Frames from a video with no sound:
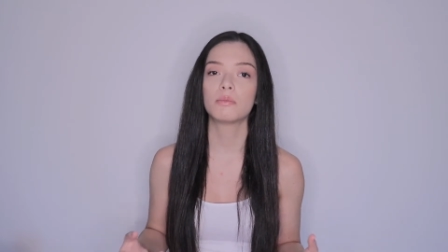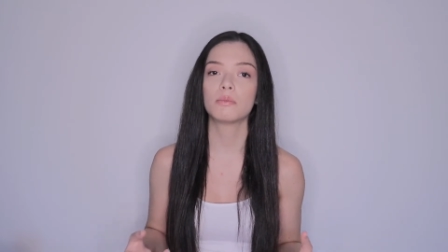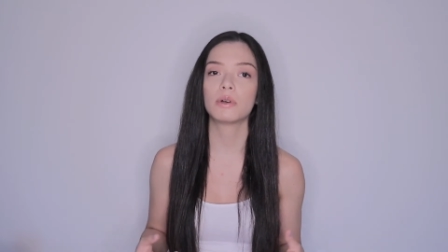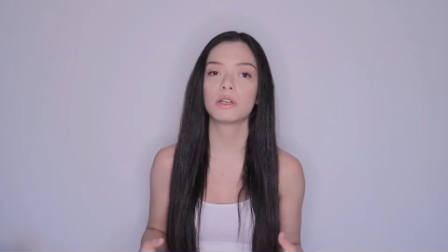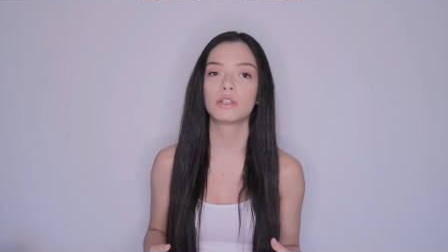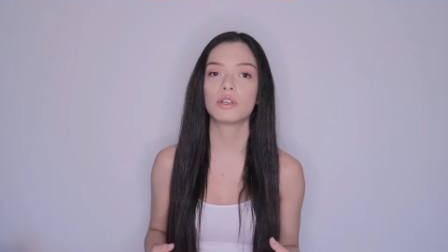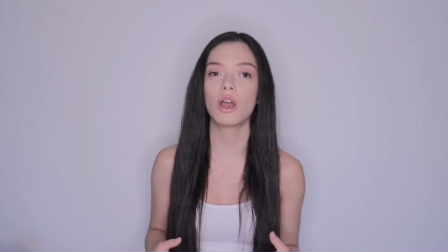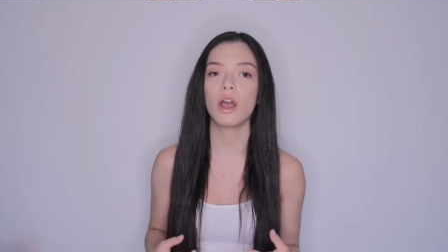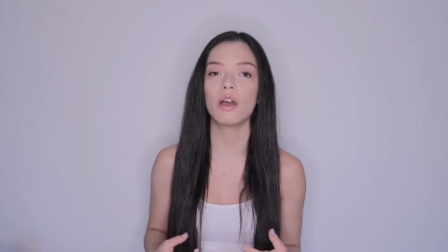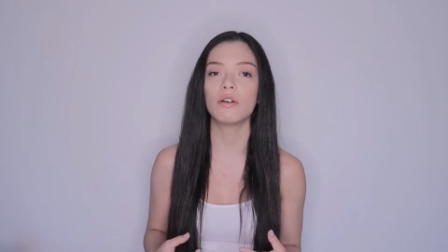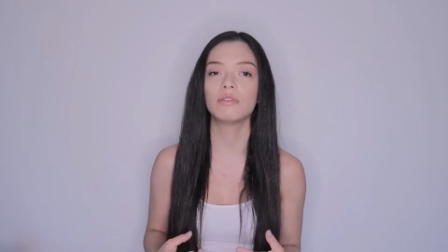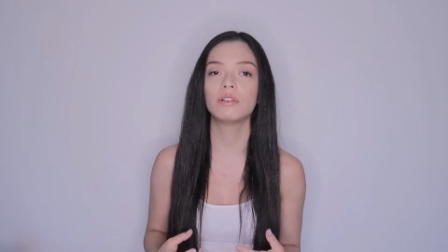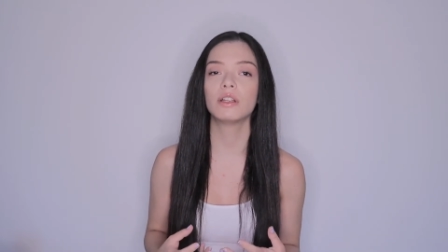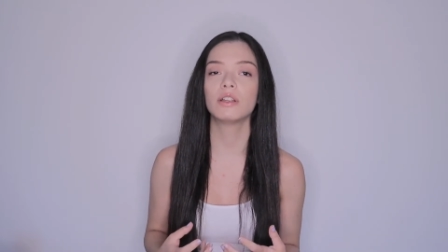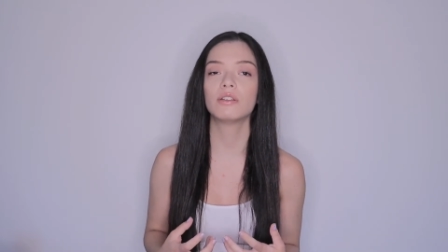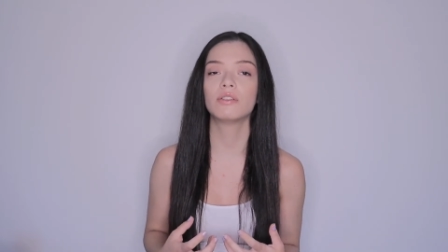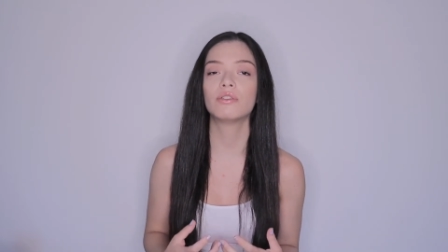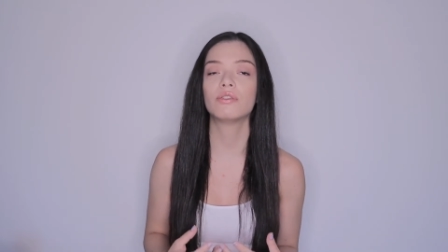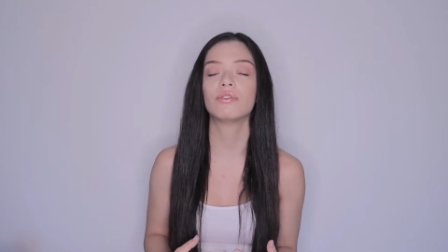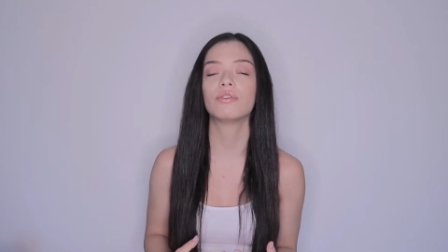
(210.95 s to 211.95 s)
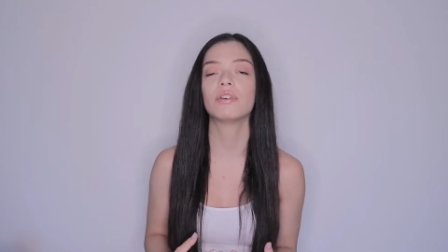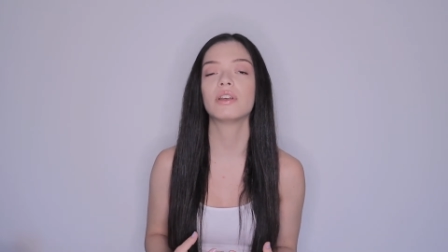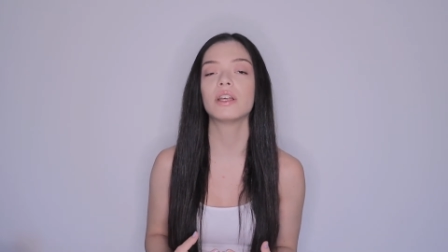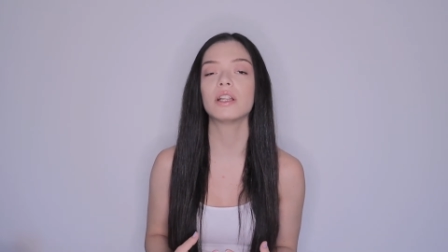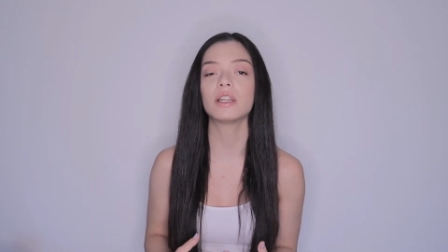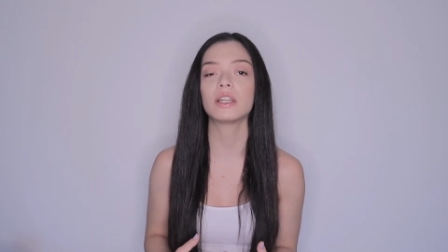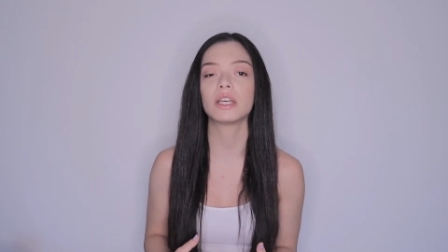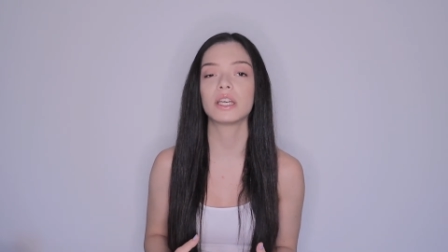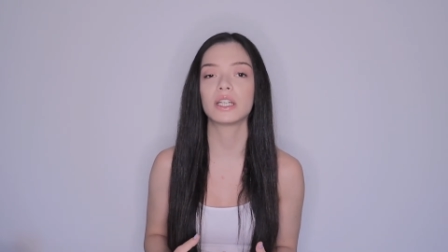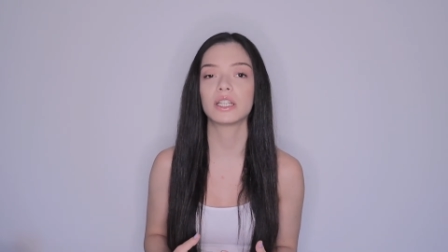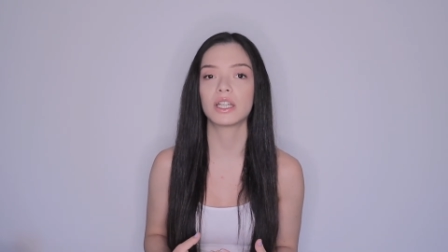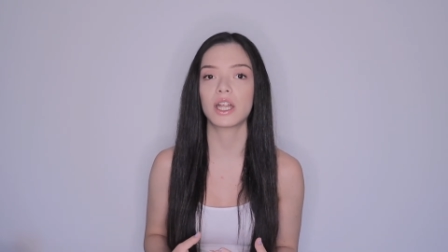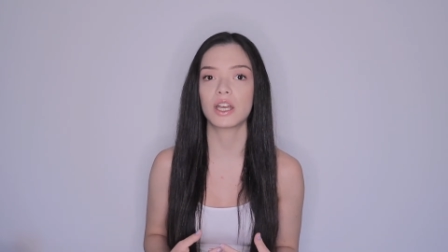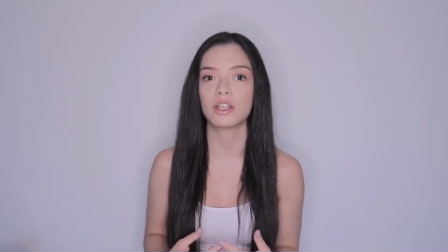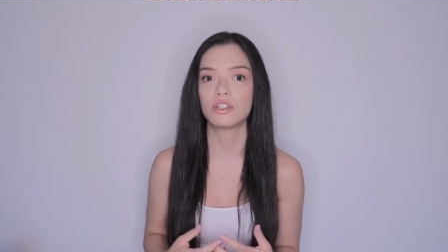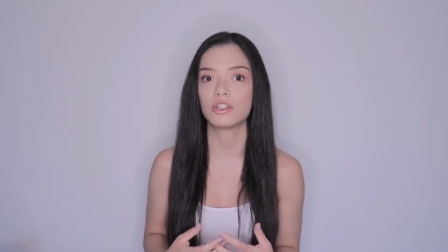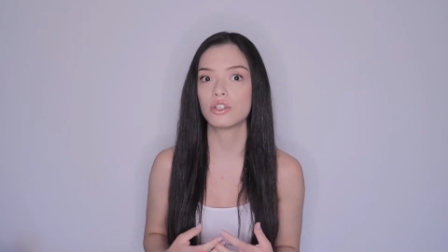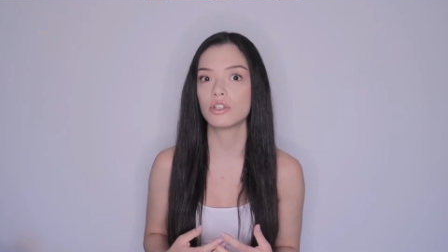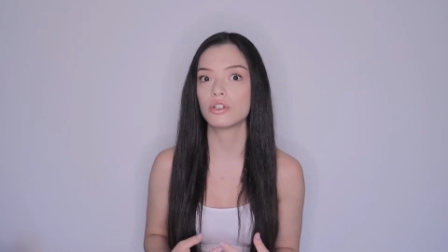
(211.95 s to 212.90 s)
But you have this feeling that